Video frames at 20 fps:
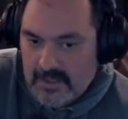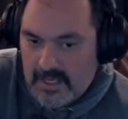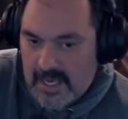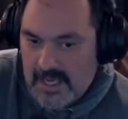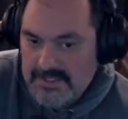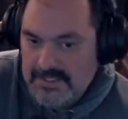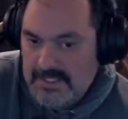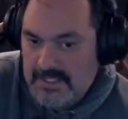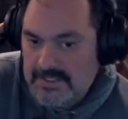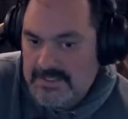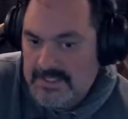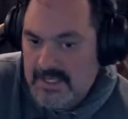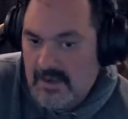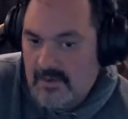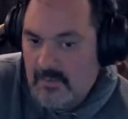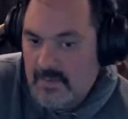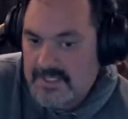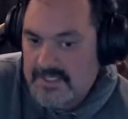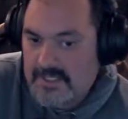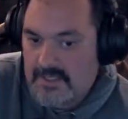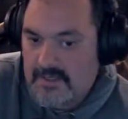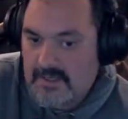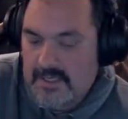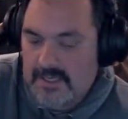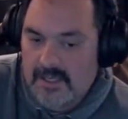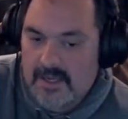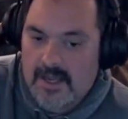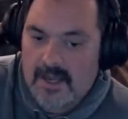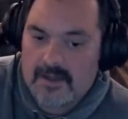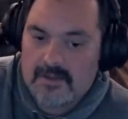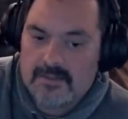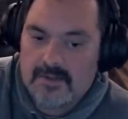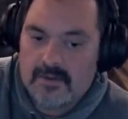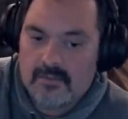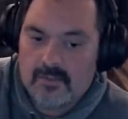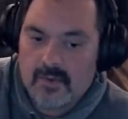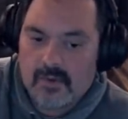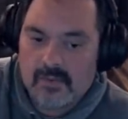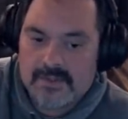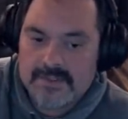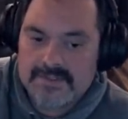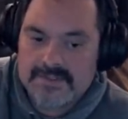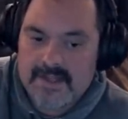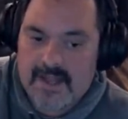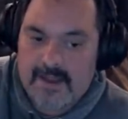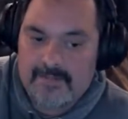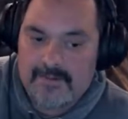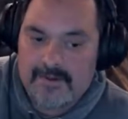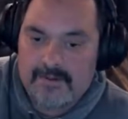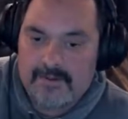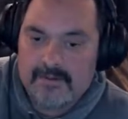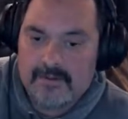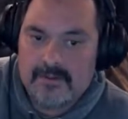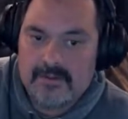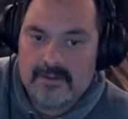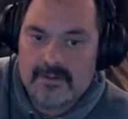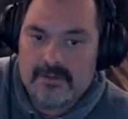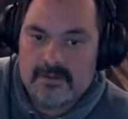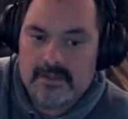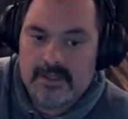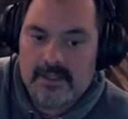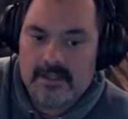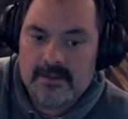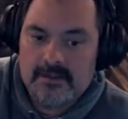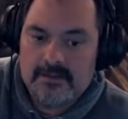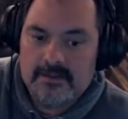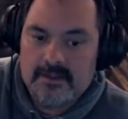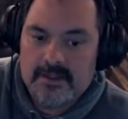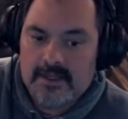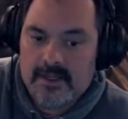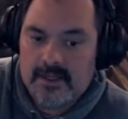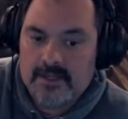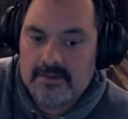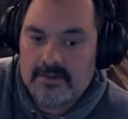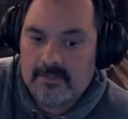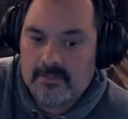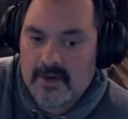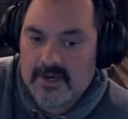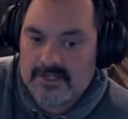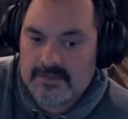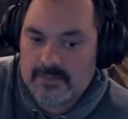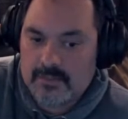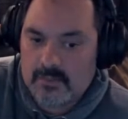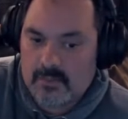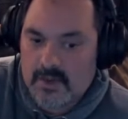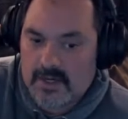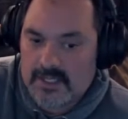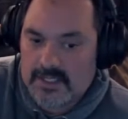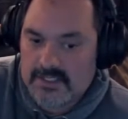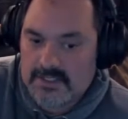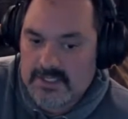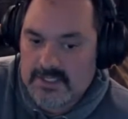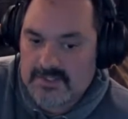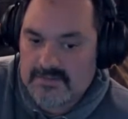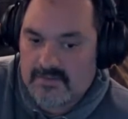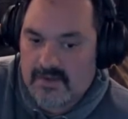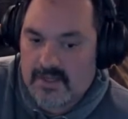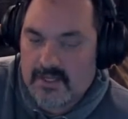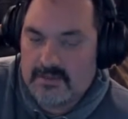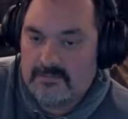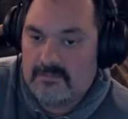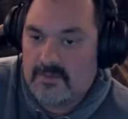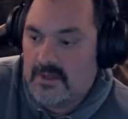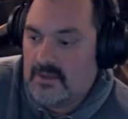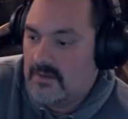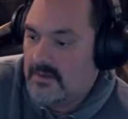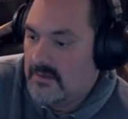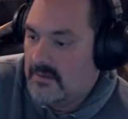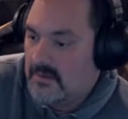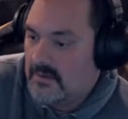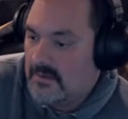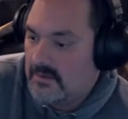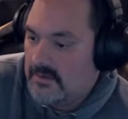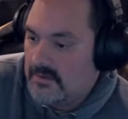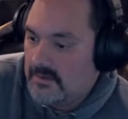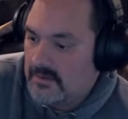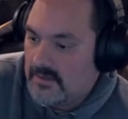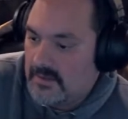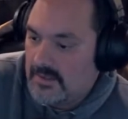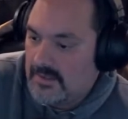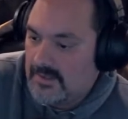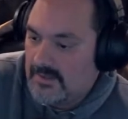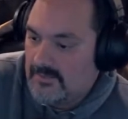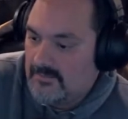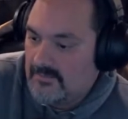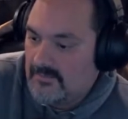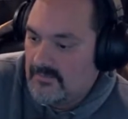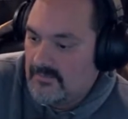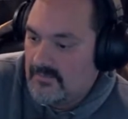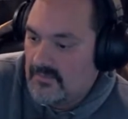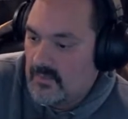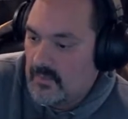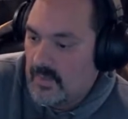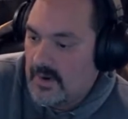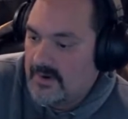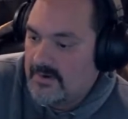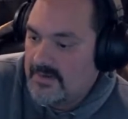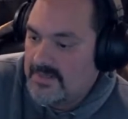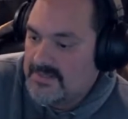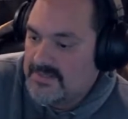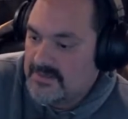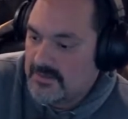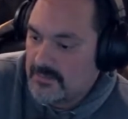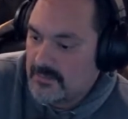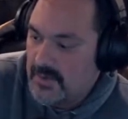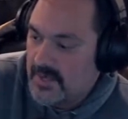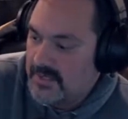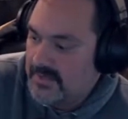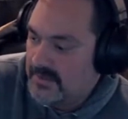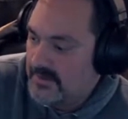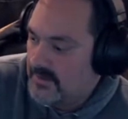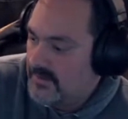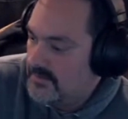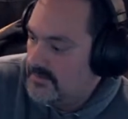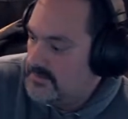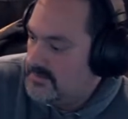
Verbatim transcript: as you can tell, we did a, uh, a rolling stop here and, and uh, the brakes were working just fine. Um, where is the radio?